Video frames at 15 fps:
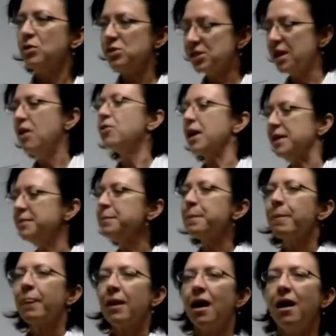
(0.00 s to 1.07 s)
Mostly, okay.
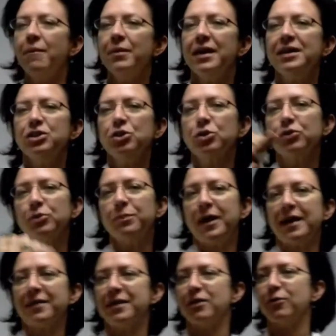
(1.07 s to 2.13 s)
In your group back